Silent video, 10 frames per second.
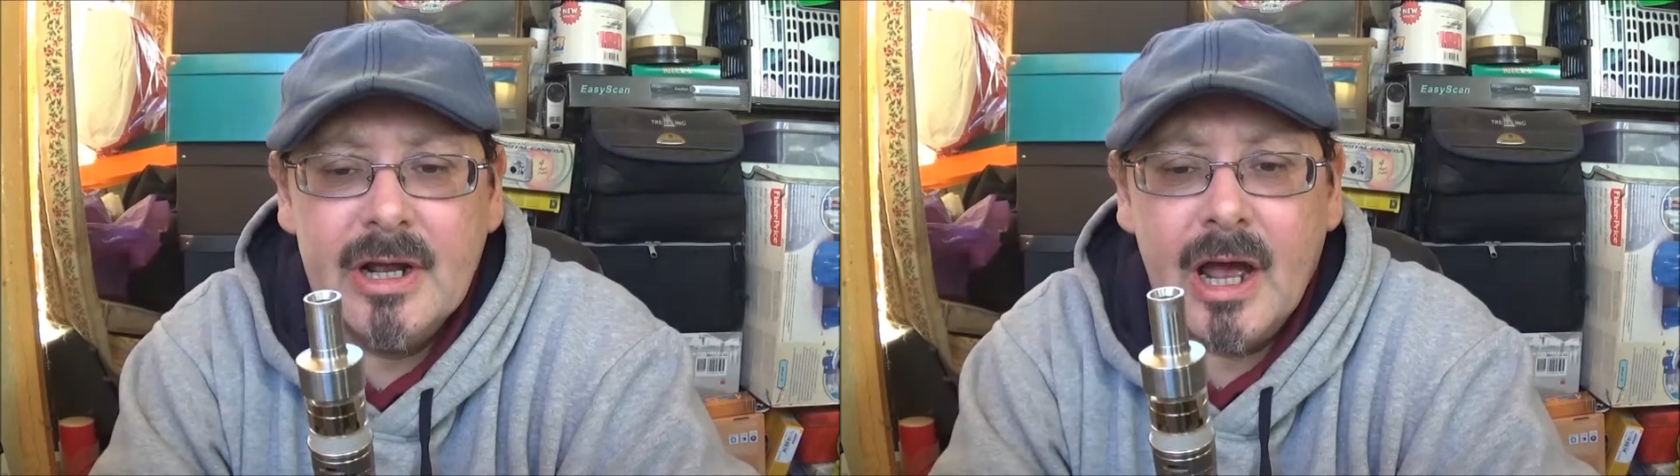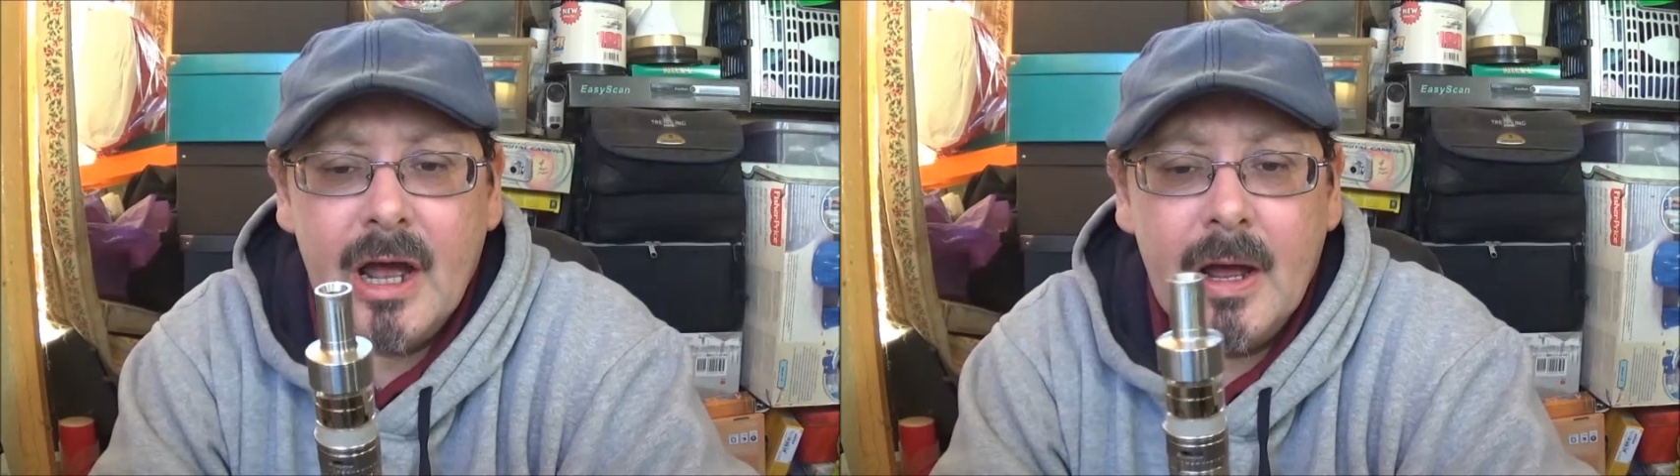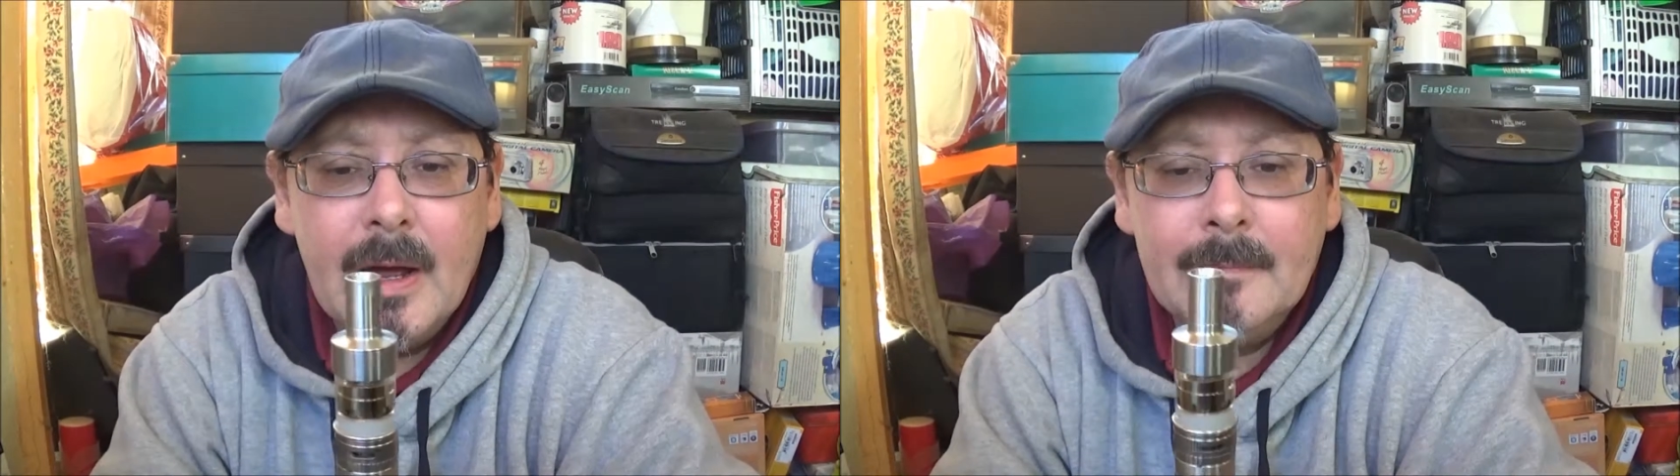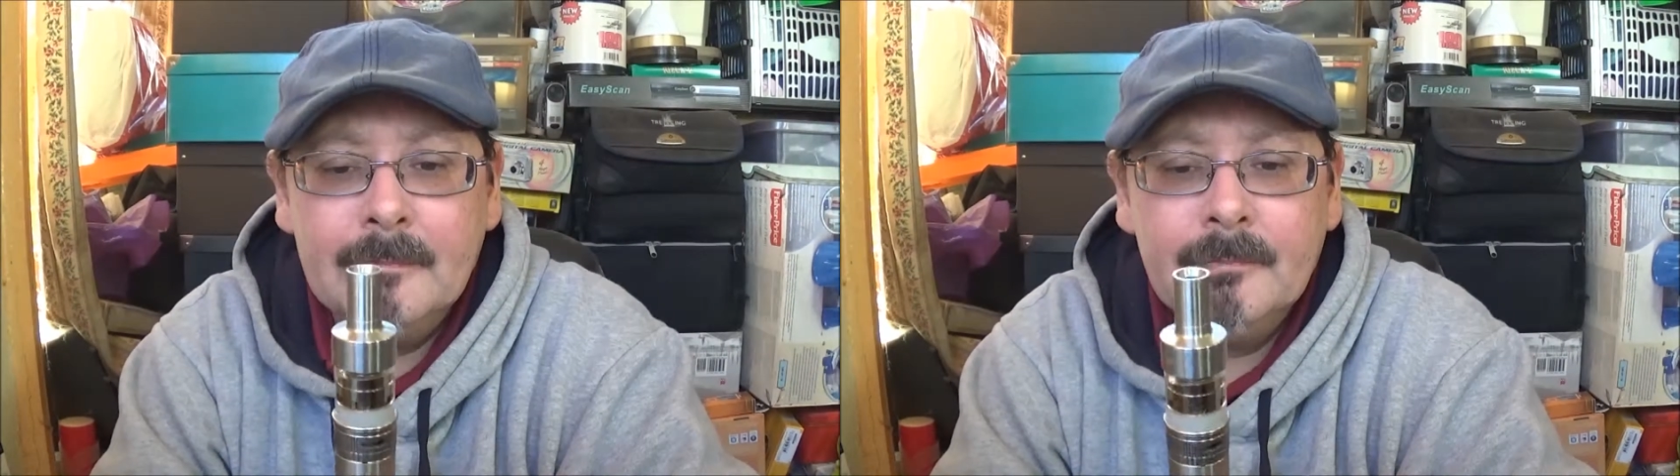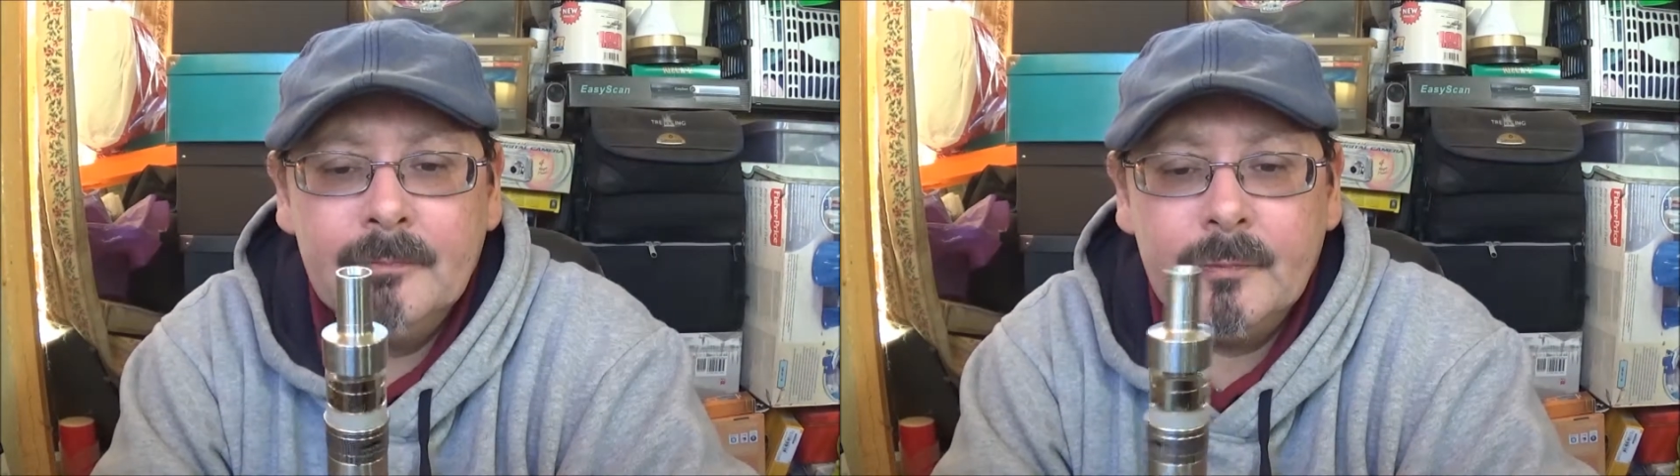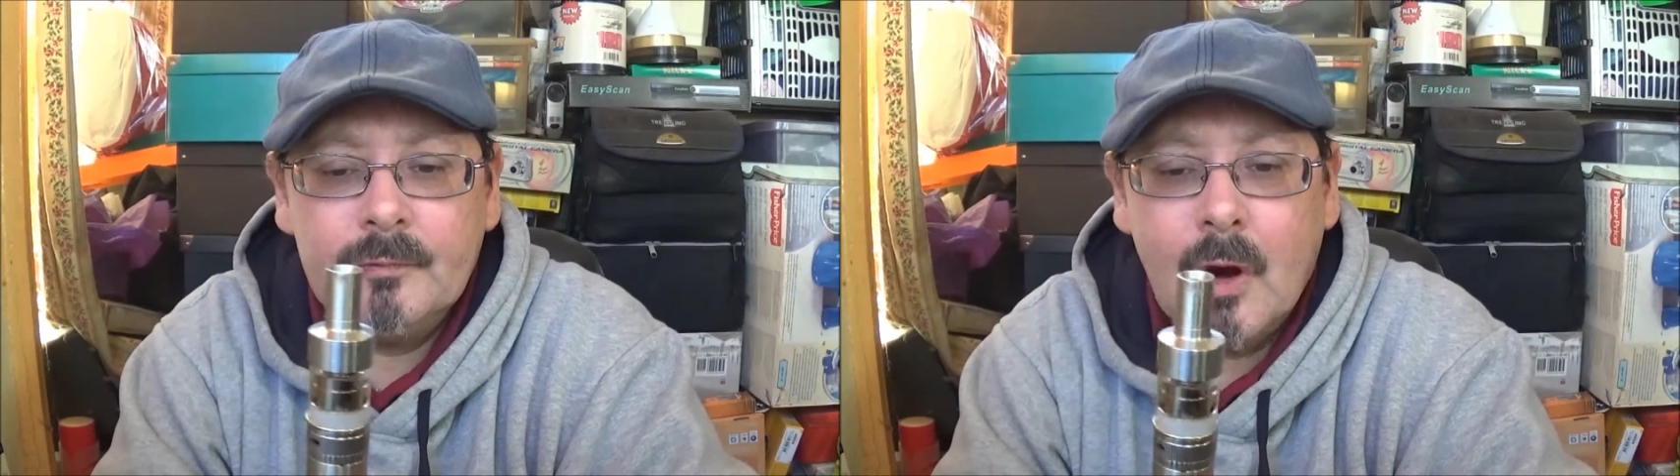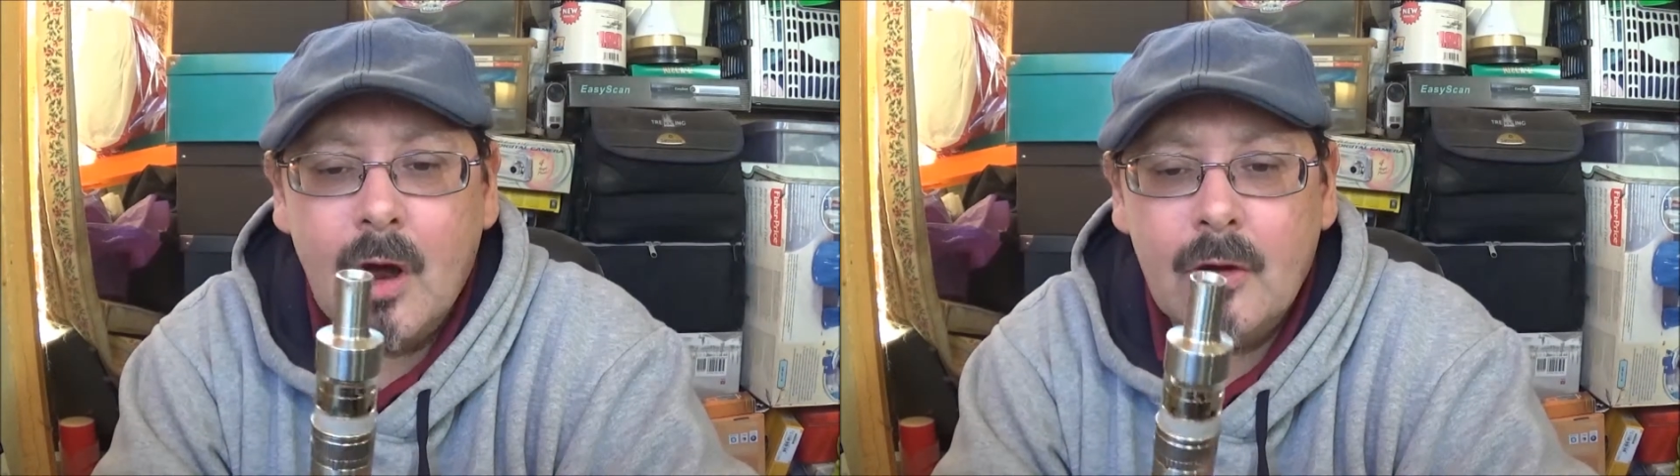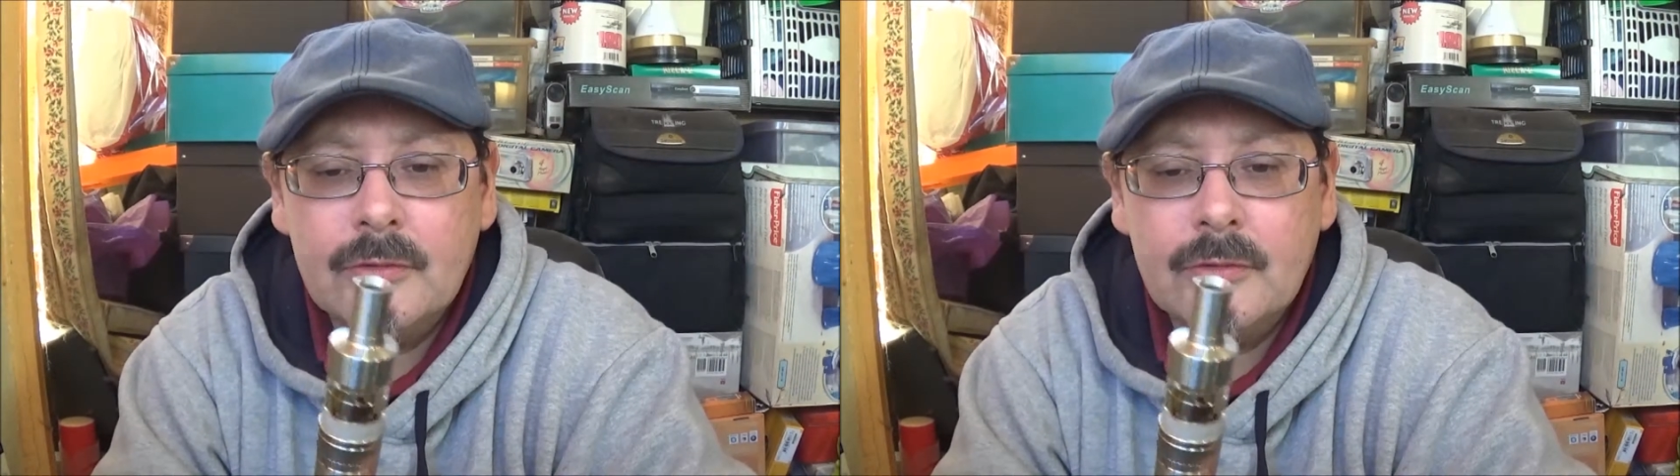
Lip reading: Right,